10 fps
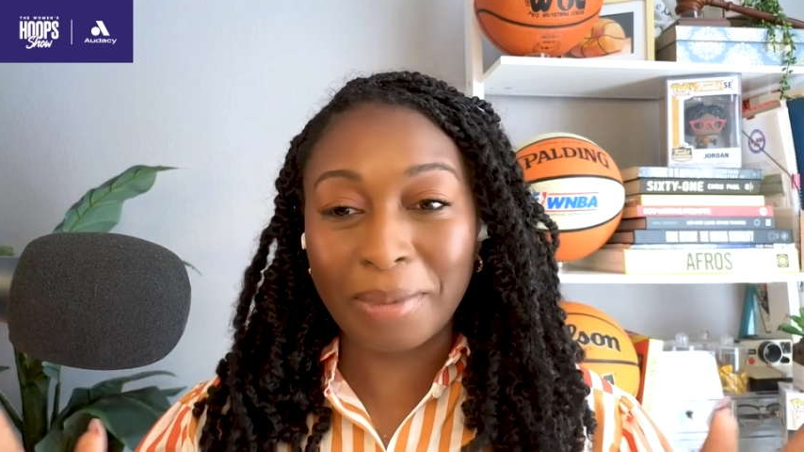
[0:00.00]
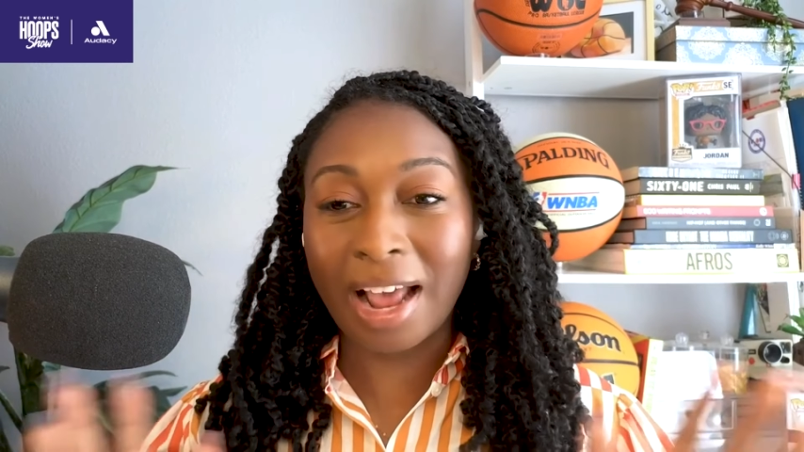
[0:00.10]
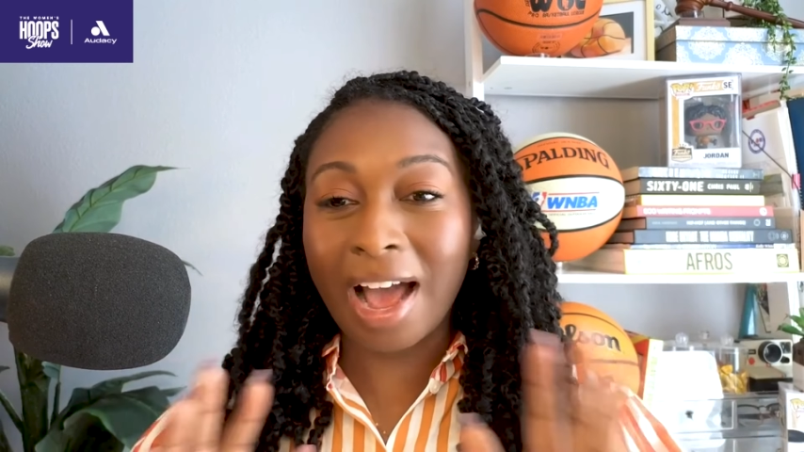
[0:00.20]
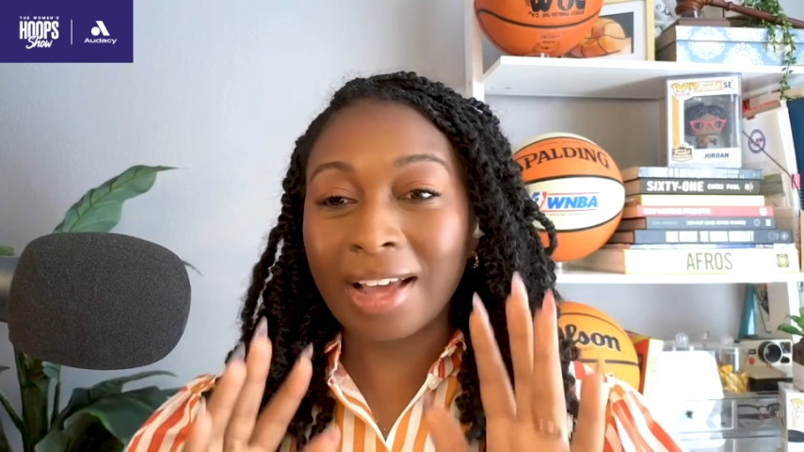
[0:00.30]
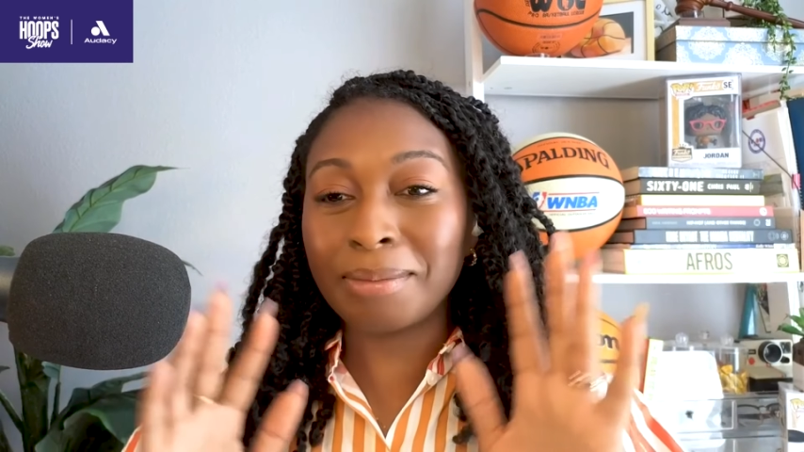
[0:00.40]
and
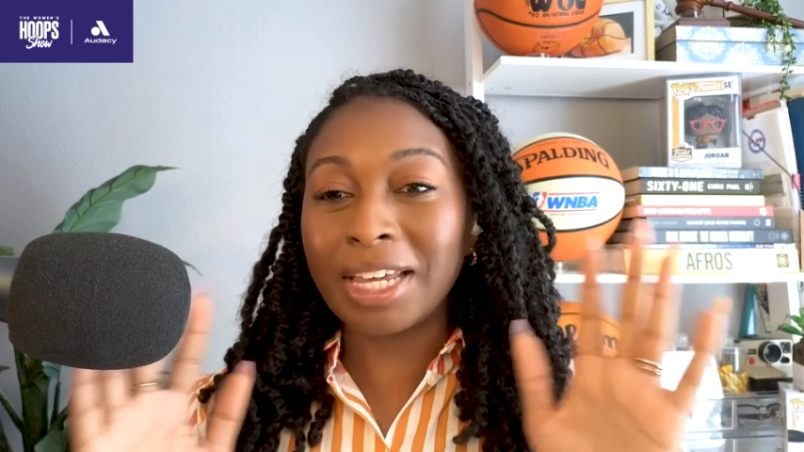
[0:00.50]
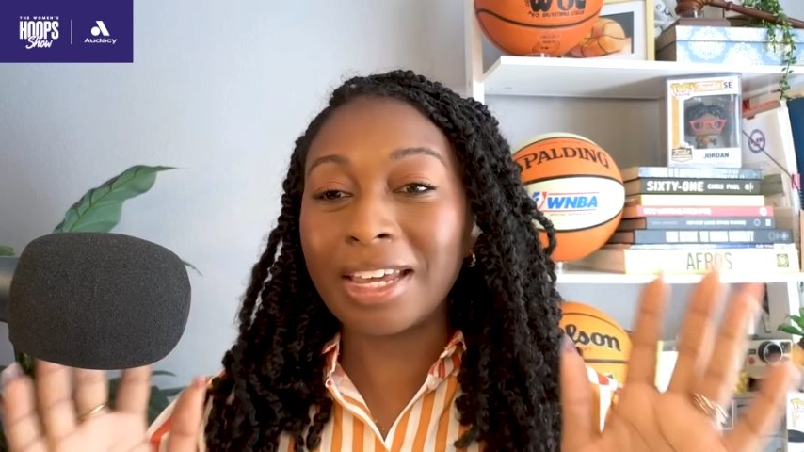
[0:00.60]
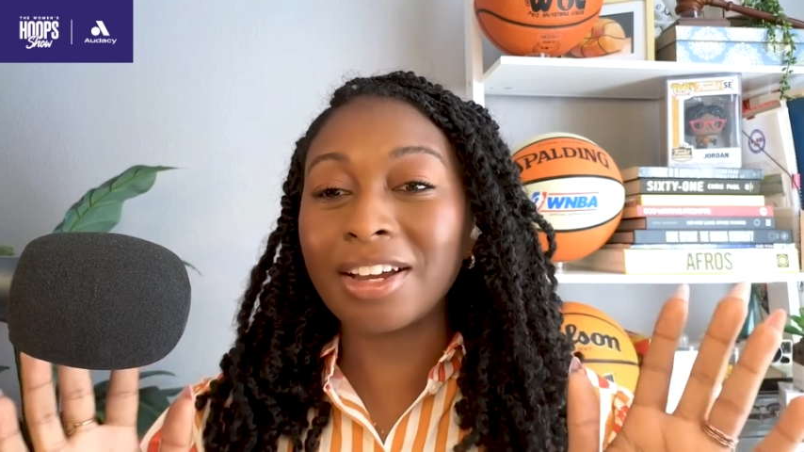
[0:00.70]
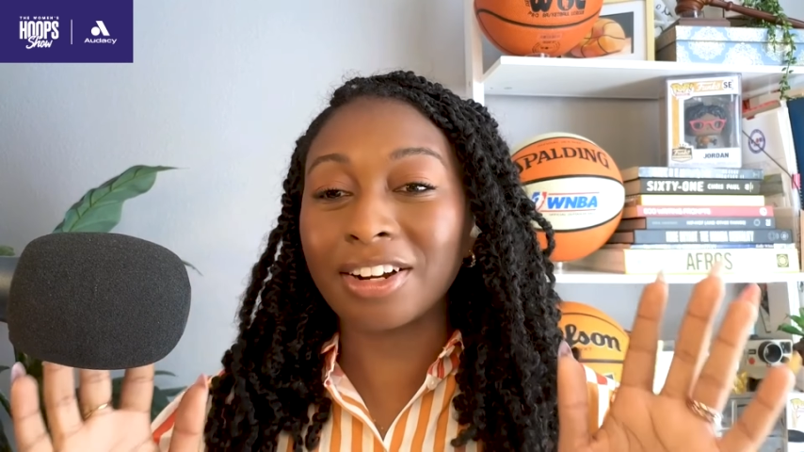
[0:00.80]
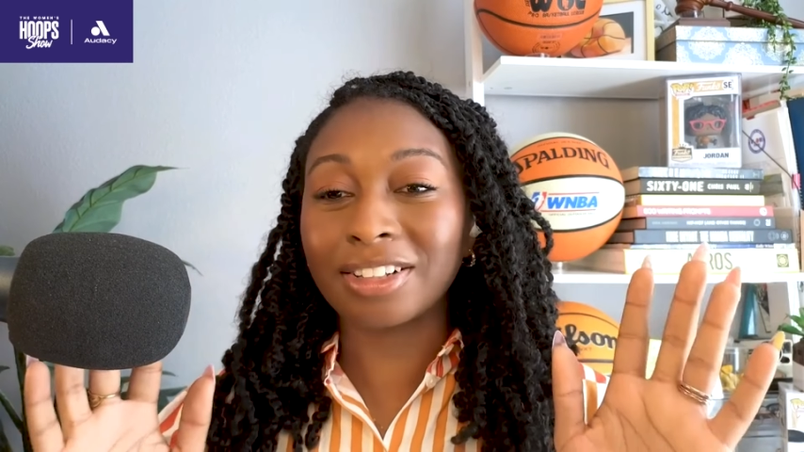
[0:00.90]
I'm
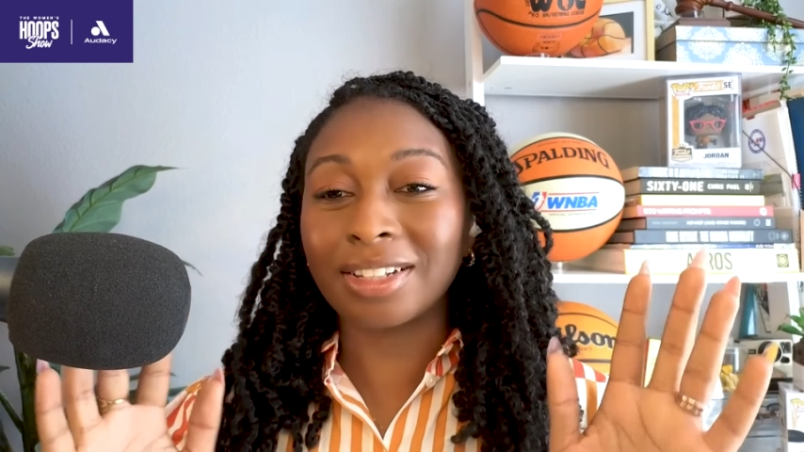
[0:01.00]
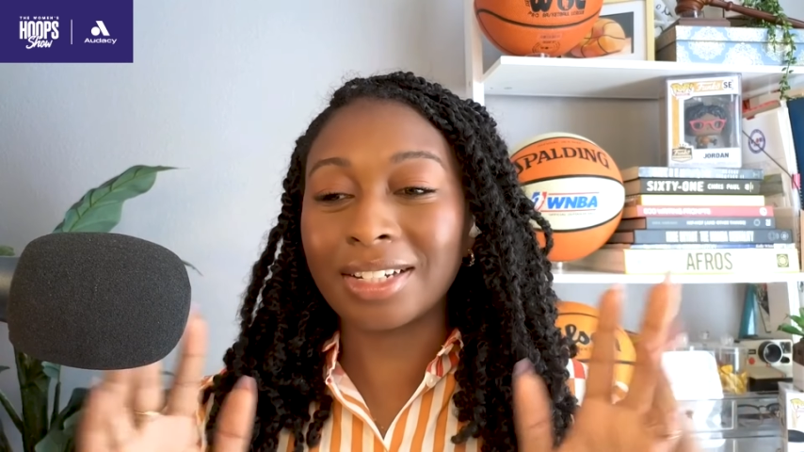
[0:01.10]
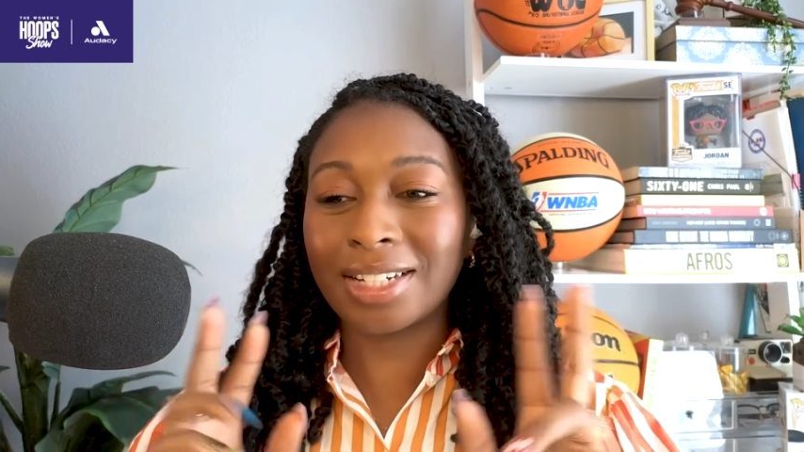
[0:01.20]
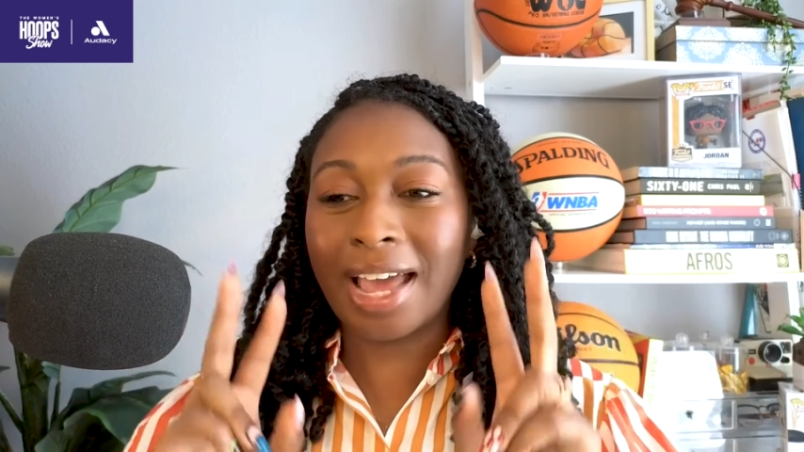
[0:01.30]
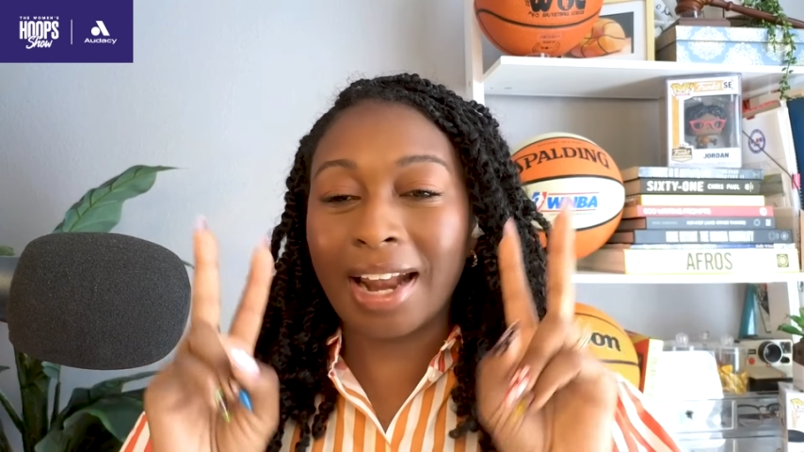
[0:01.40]
here
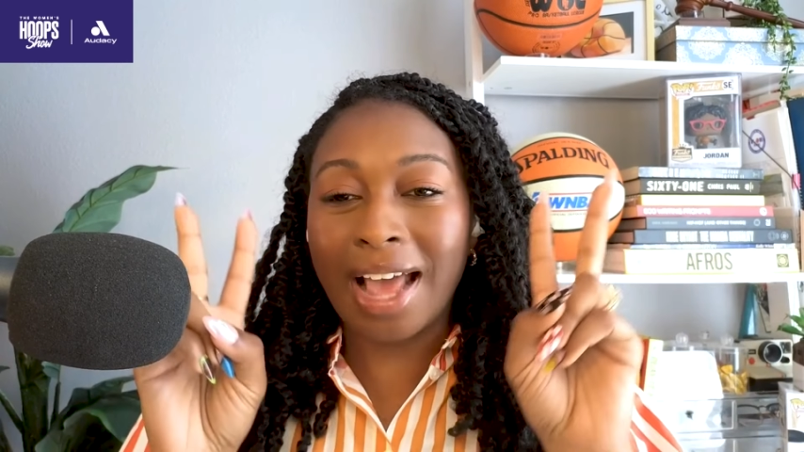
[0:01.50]
looked at